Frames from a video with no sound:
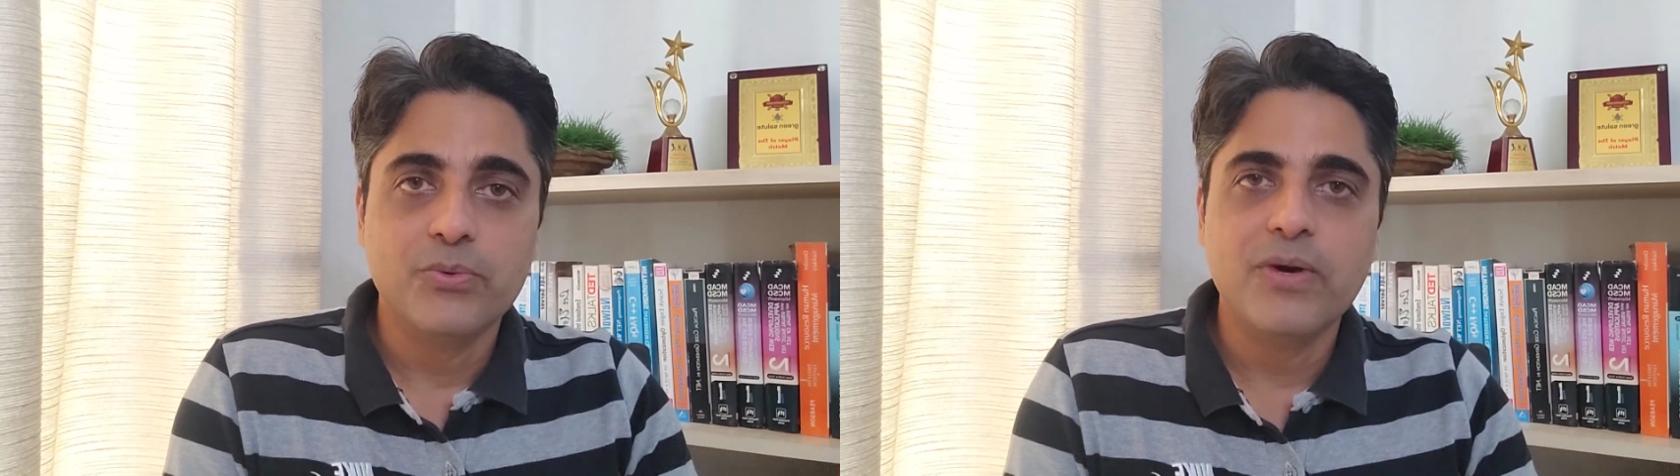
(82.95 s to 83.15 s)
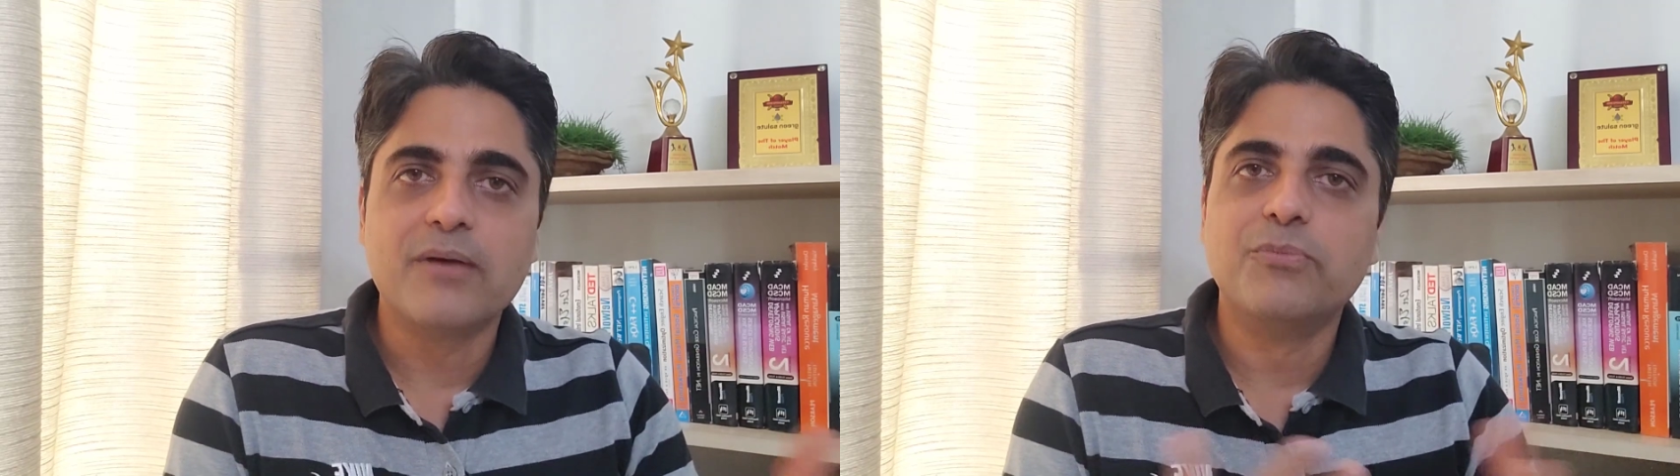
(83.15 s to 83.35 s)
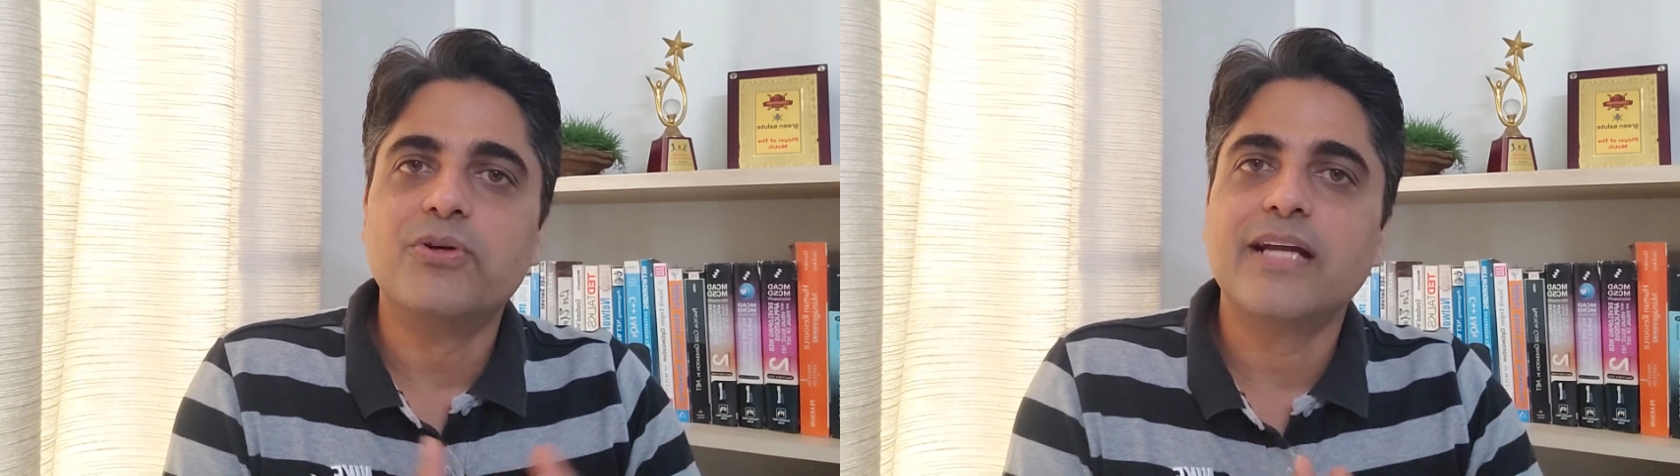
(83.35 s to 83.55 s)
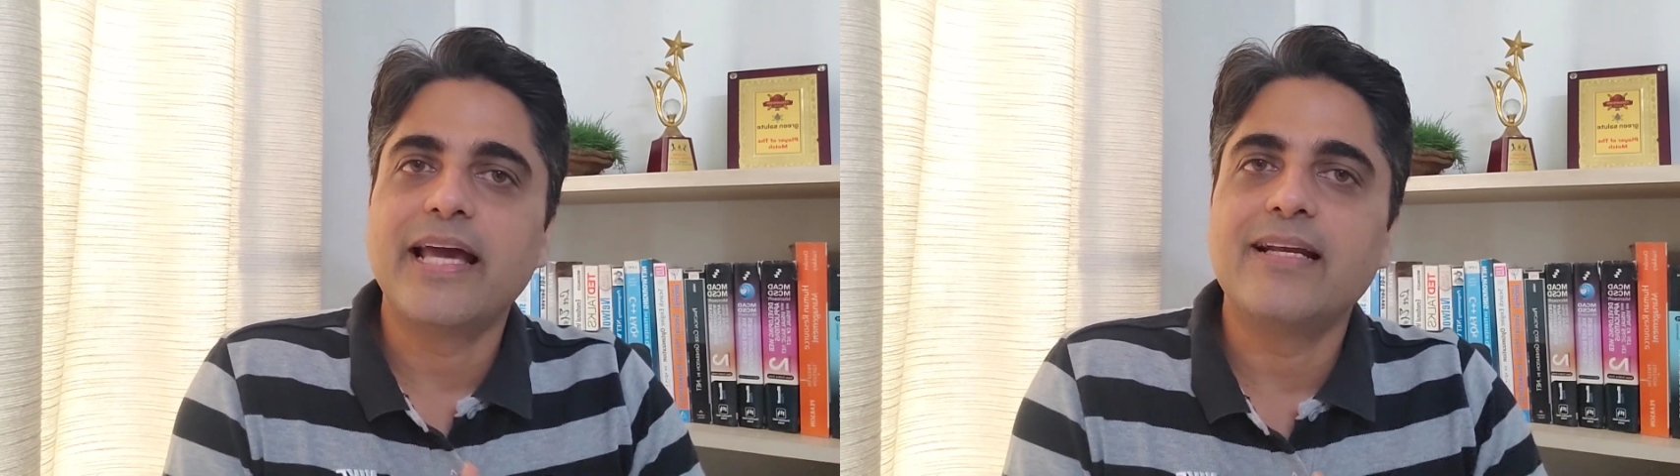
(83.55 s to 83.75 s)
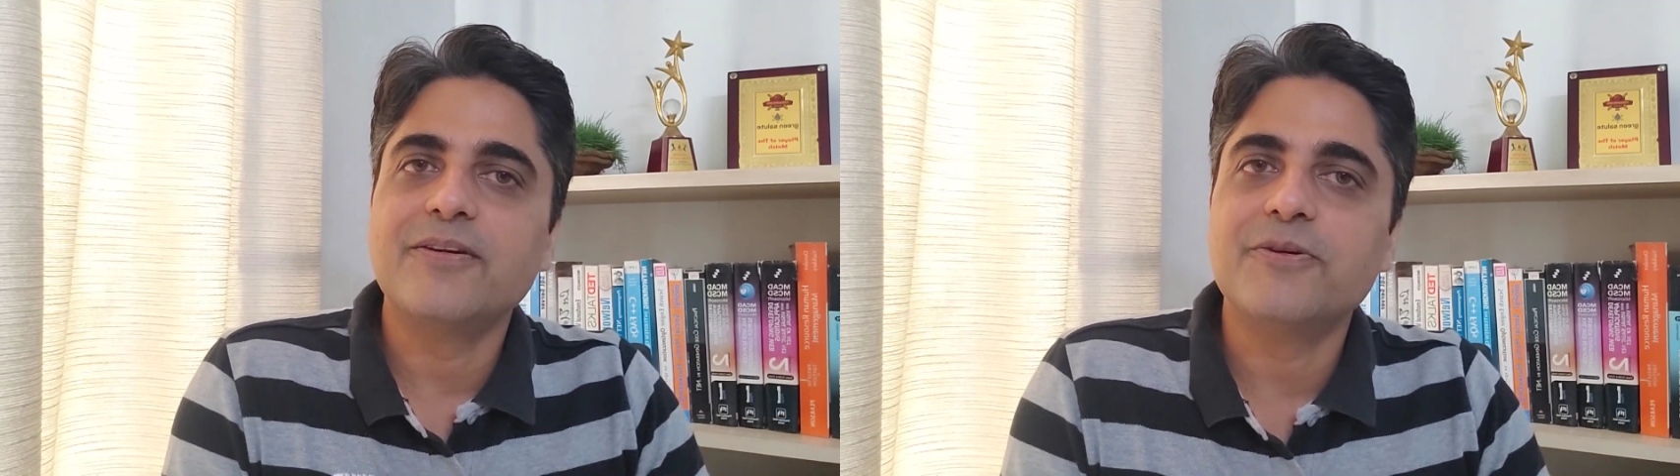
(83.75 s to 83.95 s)
who are more
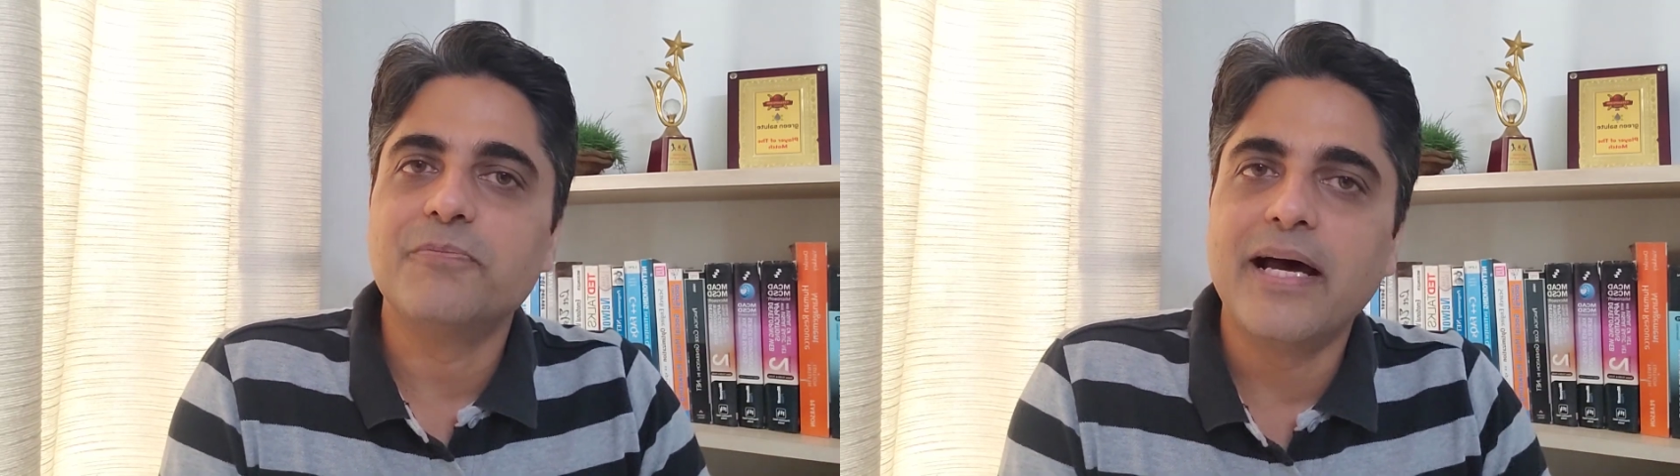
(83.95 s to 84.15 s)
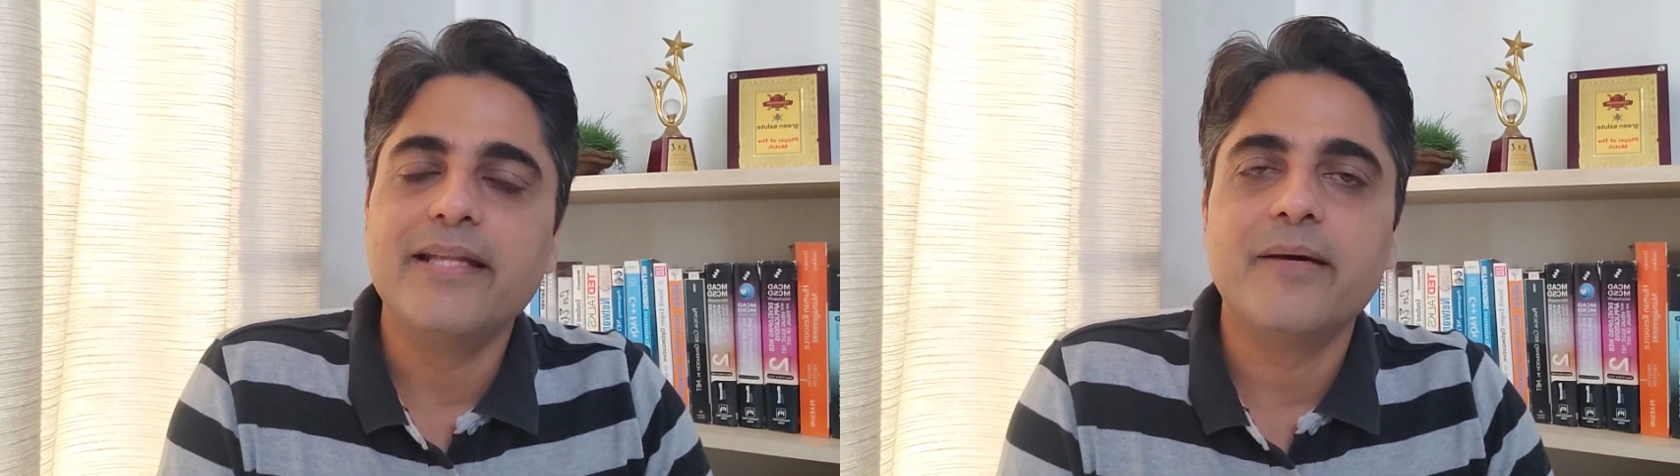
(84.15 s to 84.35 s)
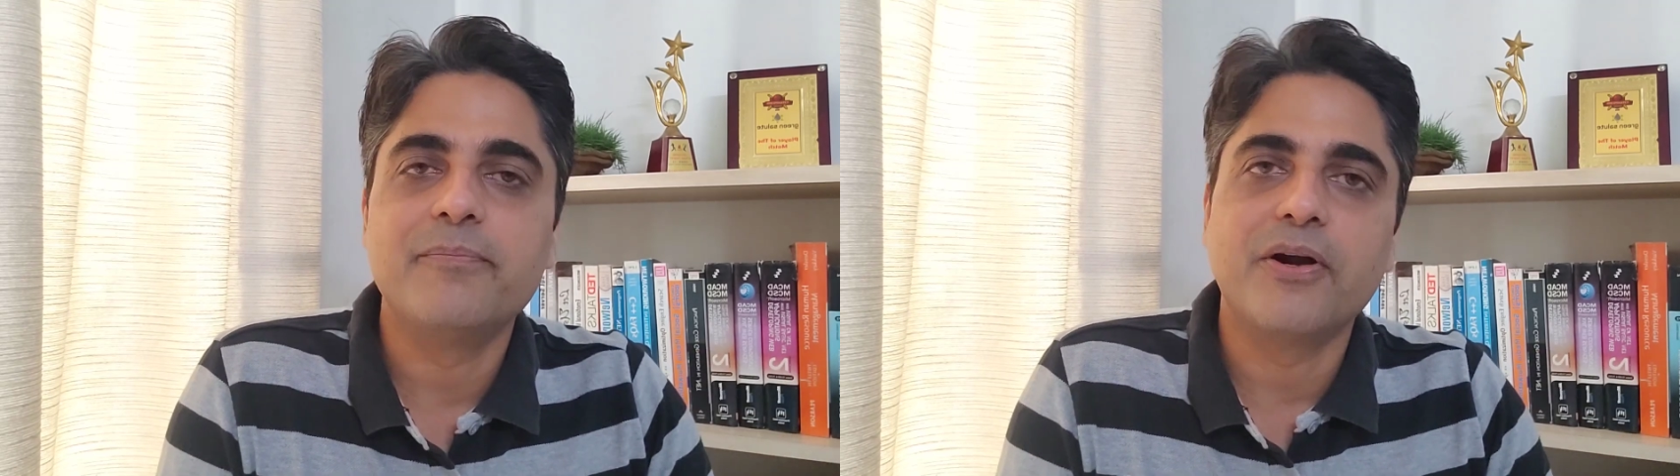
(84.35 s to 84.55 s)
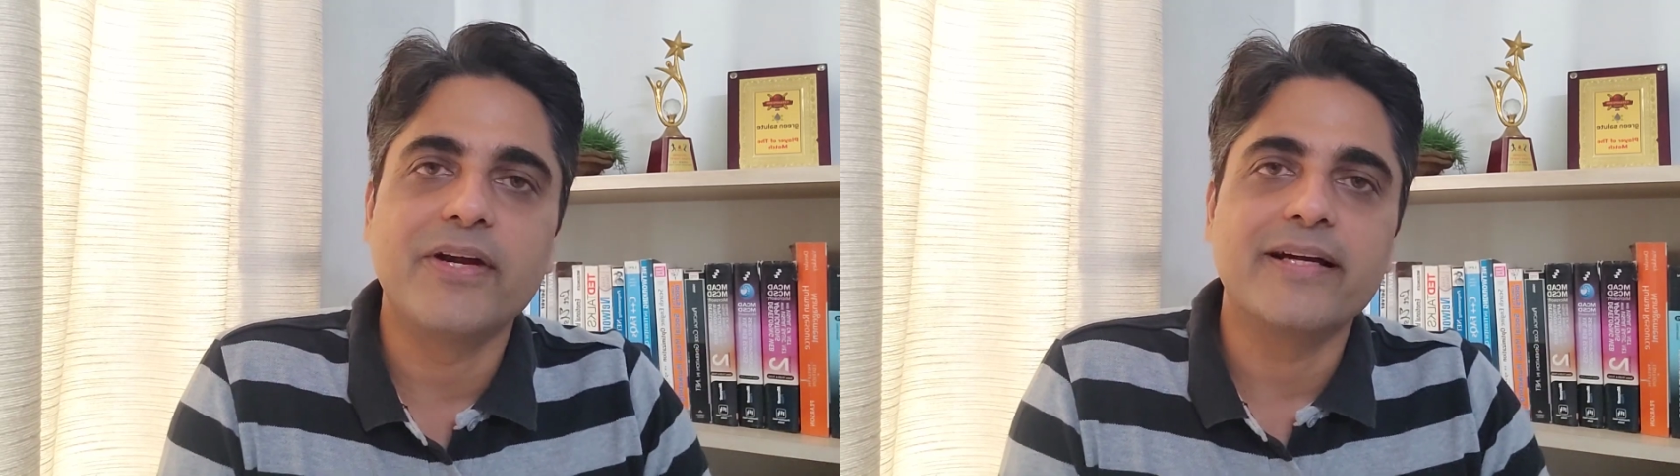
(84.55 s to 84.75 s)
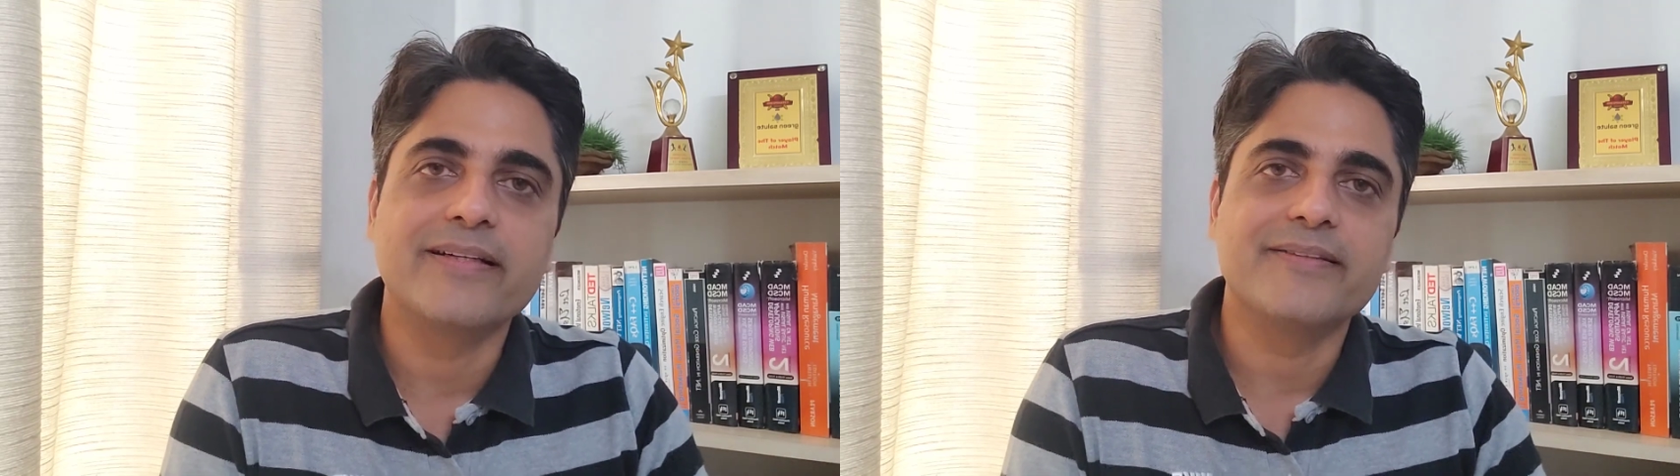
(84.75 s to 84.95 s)
likely to buy the
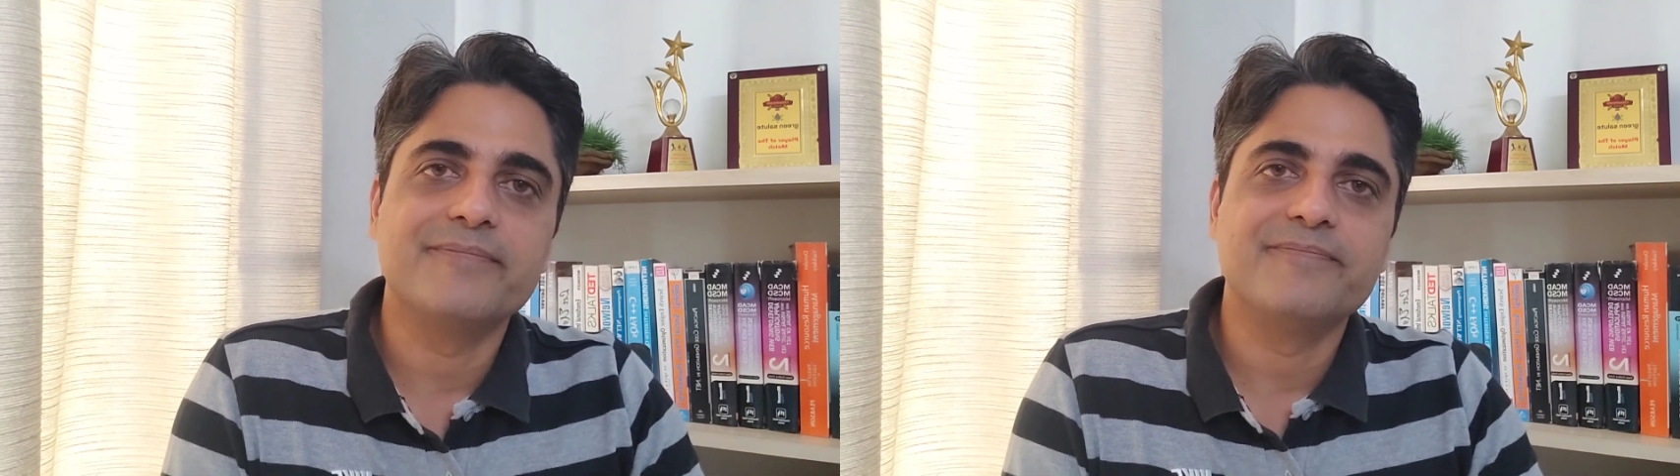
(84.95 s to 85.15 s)
product.